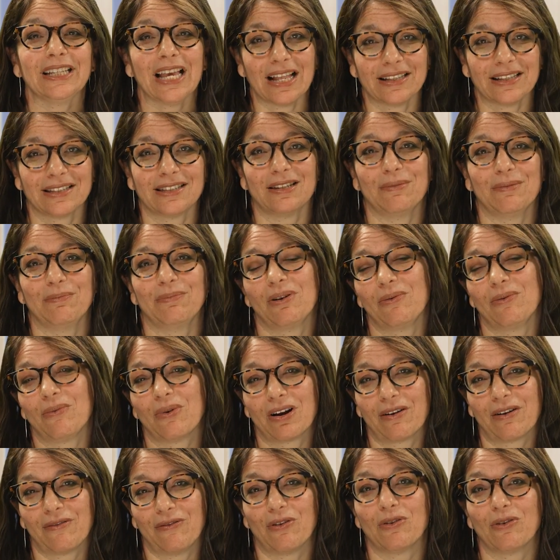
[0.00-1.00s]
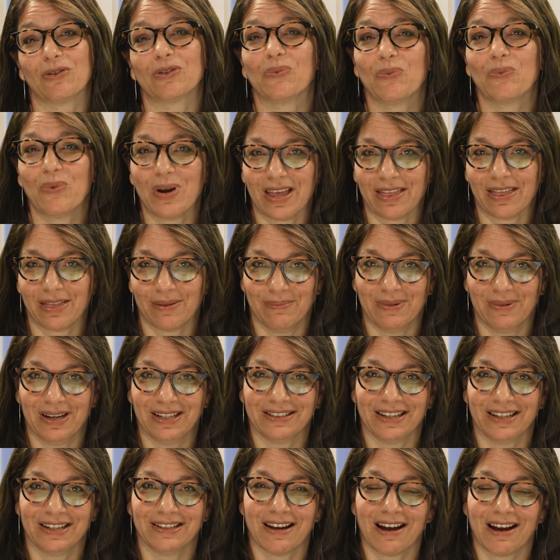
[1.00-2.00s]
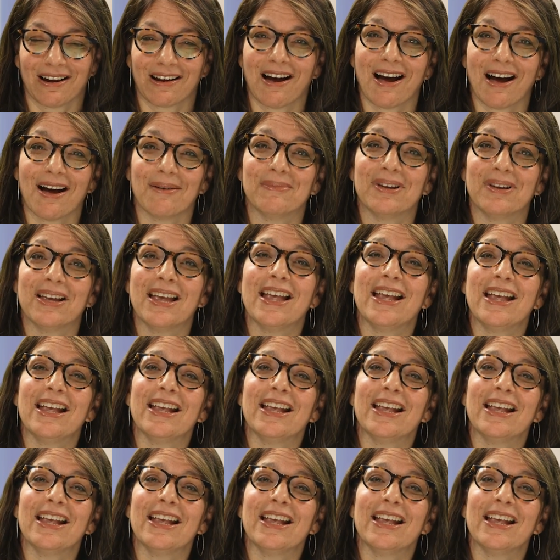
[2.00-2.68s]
yet simple workflows with Monday.com.